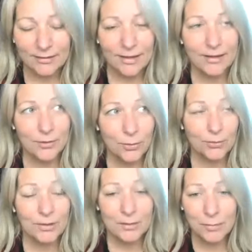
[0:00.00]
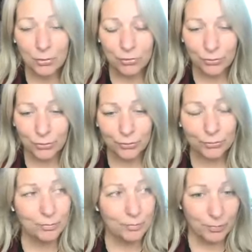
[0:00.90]
letting go of the
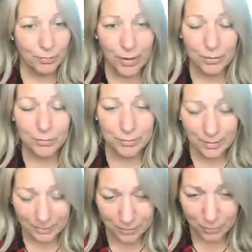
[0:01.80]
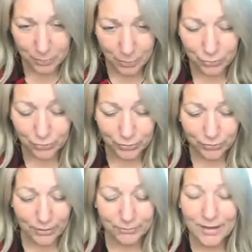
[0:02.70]
emotional, well, the emotional
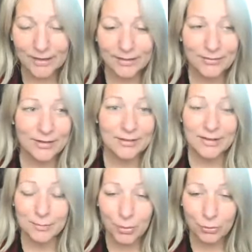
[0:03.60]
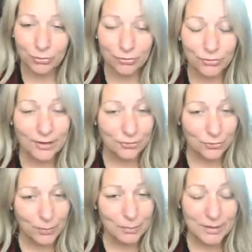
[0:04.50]
self, not living in the emotions, not
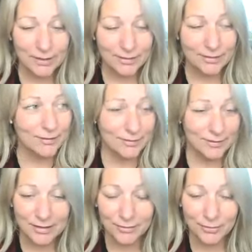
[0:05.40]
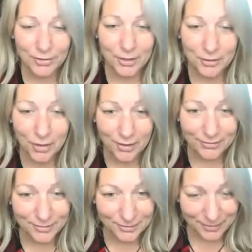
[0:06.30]
swimming in the seas of getting
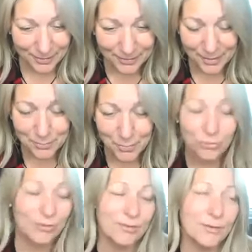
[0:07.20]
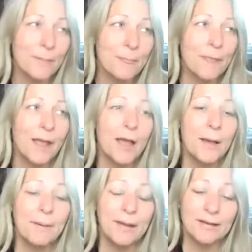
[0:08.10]
lost in the emotions,
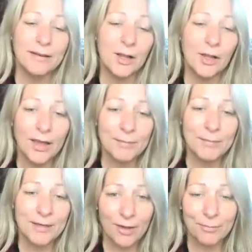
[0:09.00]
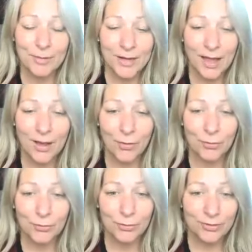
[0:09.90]
but climbing up and
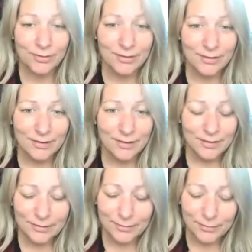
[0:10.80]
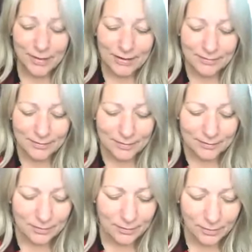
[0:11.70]
out. It's
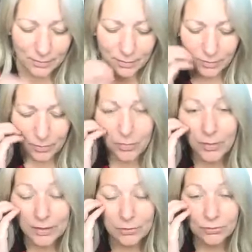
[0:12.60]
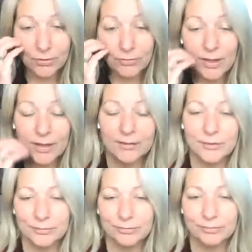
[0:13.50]
amazing what you shall find.